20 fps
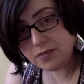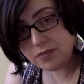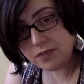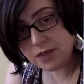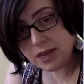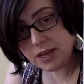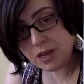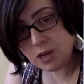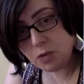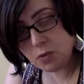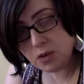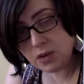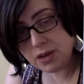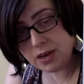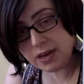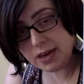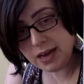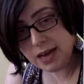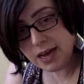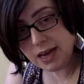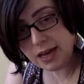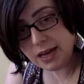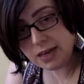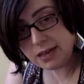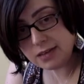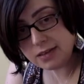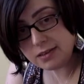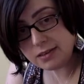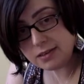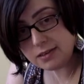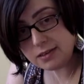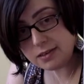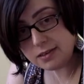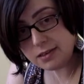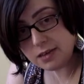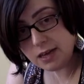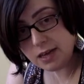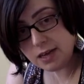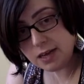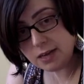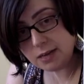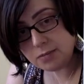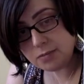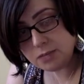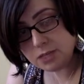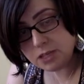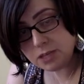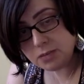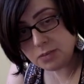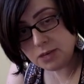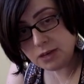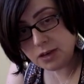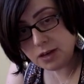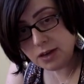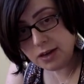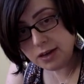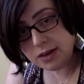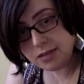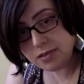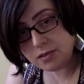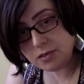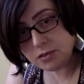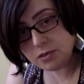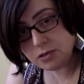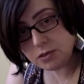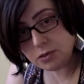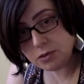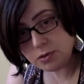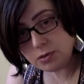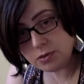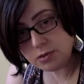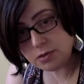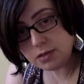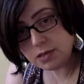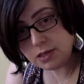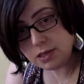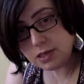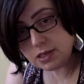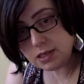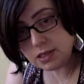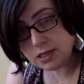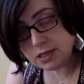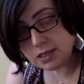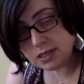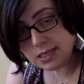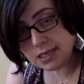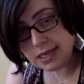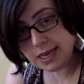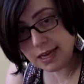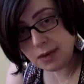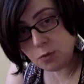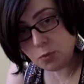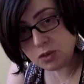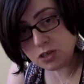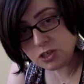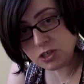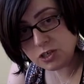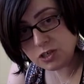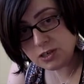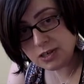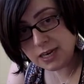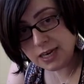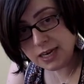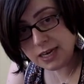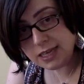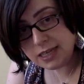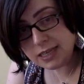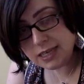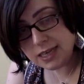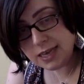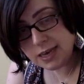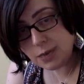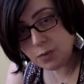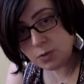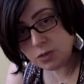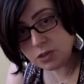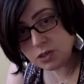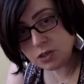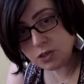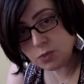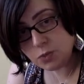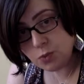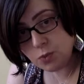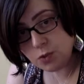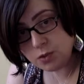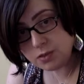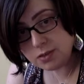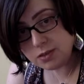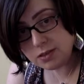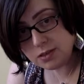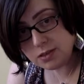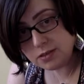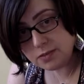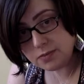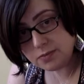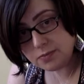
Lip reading: And you're working hard, Gemini, as usual, to get what you need, to get what you want.